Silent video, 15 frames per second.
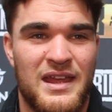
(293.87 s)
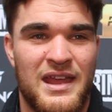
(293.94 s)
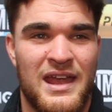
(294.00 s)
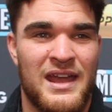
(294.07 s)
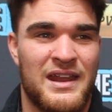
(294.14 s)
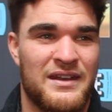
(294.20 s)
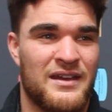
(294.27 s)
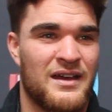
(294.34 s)

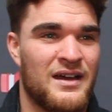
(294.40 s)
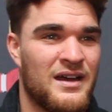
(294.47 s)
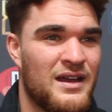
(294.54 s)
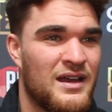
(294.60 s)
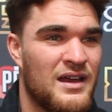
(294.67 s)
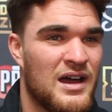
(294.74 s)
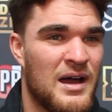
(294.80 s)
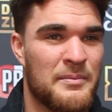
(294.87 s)
And
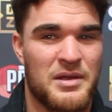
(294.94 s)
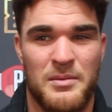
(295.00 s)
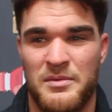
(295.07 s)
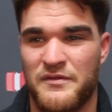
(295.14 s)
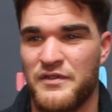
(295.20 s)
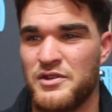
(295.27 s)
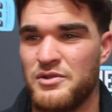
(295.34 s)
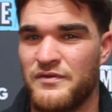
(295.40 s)
I'm coming
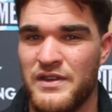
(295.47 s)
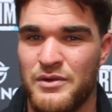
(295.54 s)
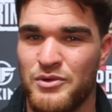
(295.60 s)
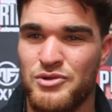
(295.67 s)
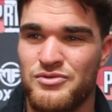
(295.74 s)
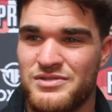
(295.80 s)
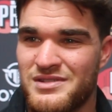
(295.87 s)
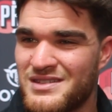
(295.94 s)
for you,
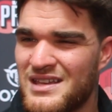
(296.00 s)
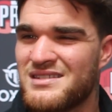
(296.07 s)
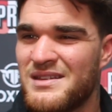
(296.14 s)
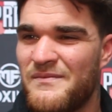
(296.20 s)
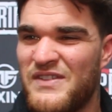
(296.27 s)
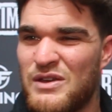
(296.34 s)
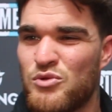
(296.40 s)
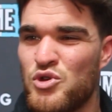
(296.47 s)
Virus. Is that his name?
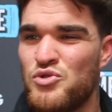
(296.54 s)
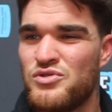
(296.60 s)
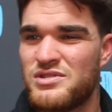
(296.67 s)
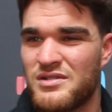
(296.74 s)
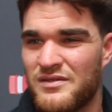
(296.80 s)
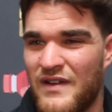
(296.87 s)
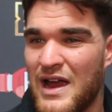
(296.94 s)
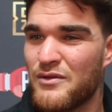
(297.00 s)
Virus
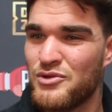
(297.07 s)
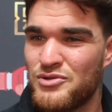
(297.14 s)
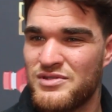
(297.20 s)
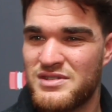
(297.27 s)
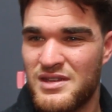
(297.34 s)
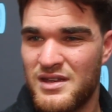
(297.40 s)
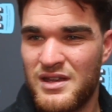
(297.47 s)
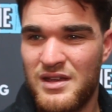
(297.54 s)
or Virus?